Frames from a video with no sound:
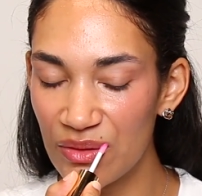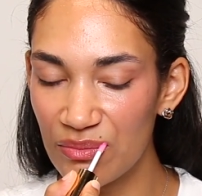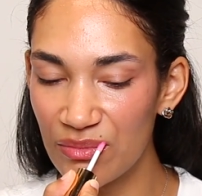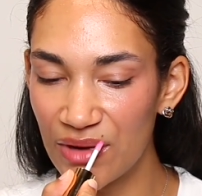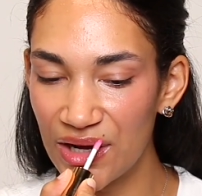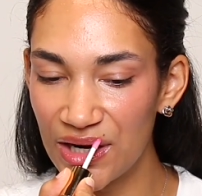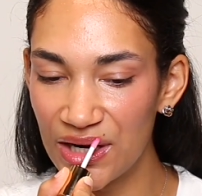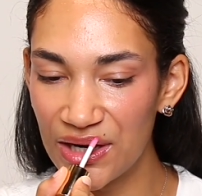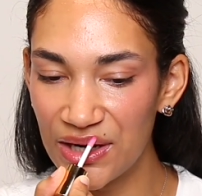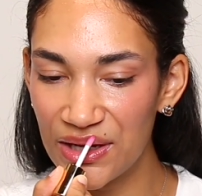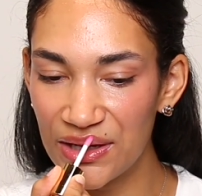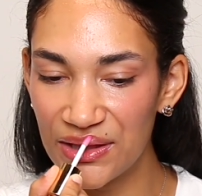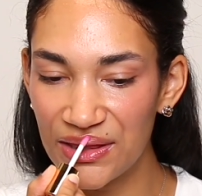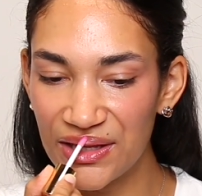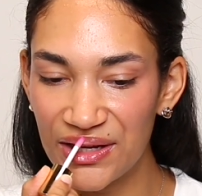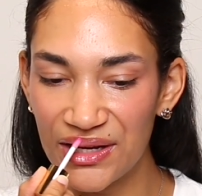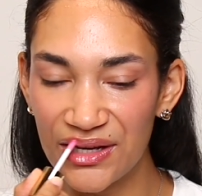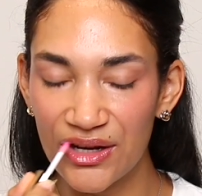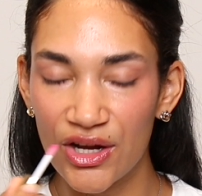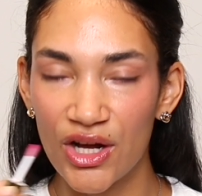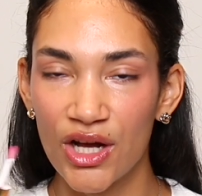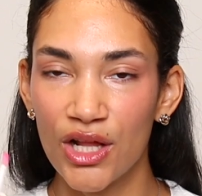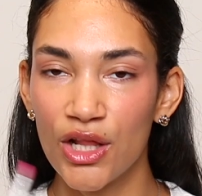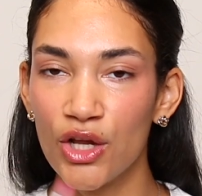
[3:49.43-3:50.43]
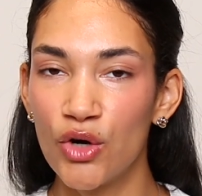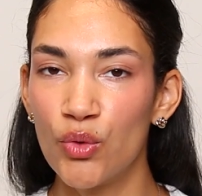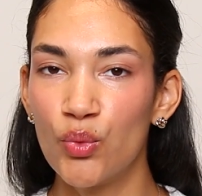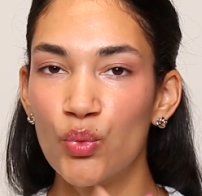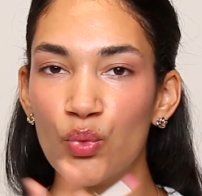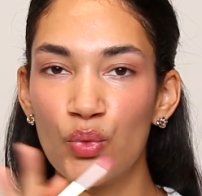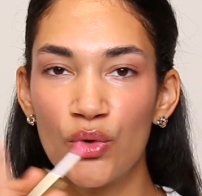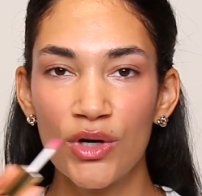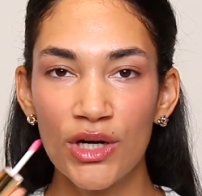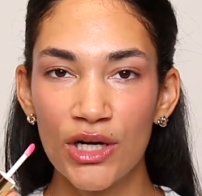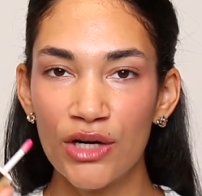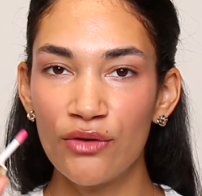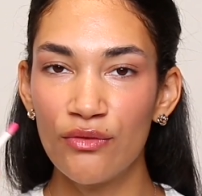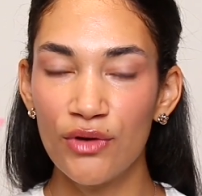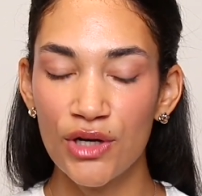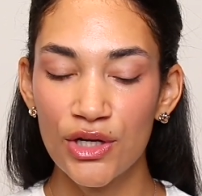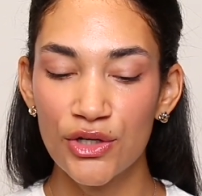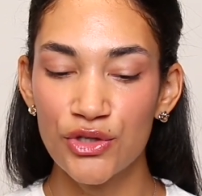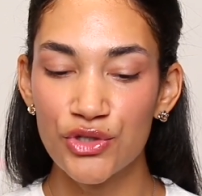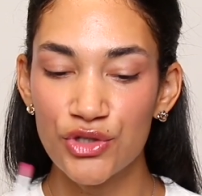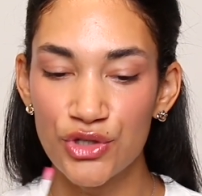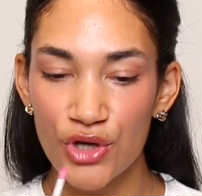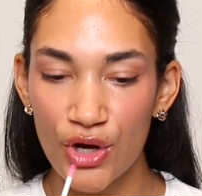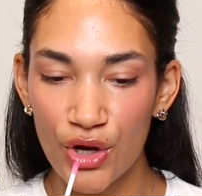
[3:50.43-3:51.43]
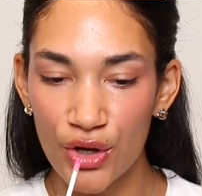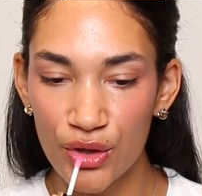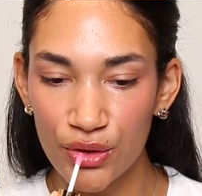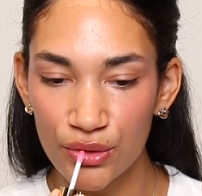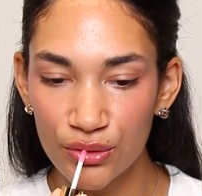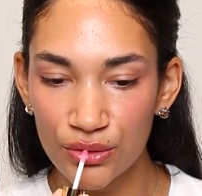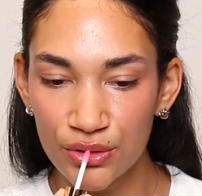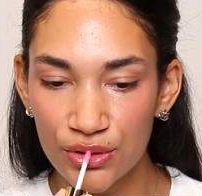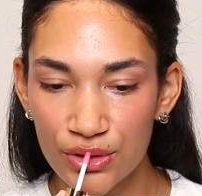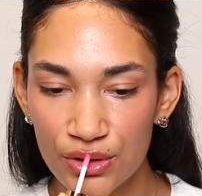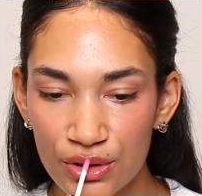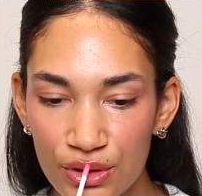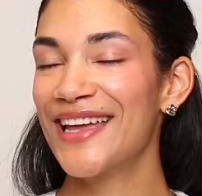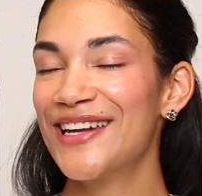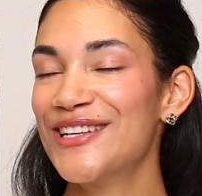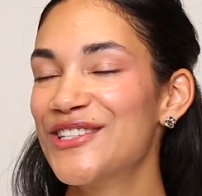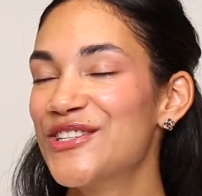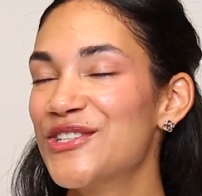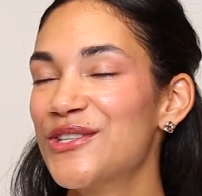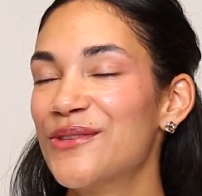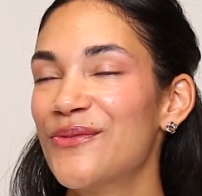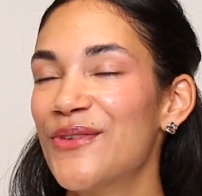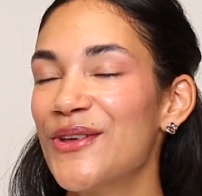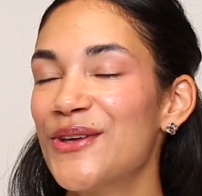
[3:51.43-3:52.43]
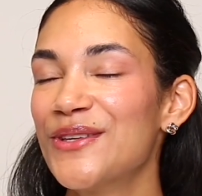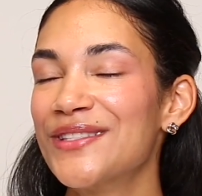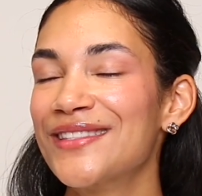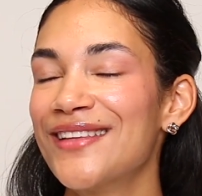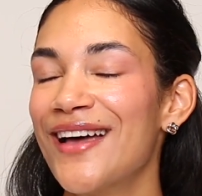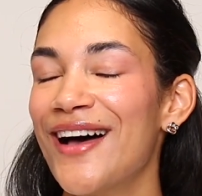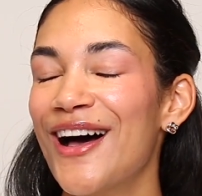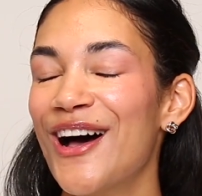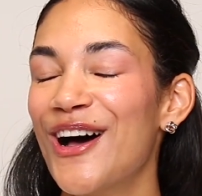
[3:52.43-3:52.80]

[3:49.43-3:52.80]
the color really shows, and it just feels,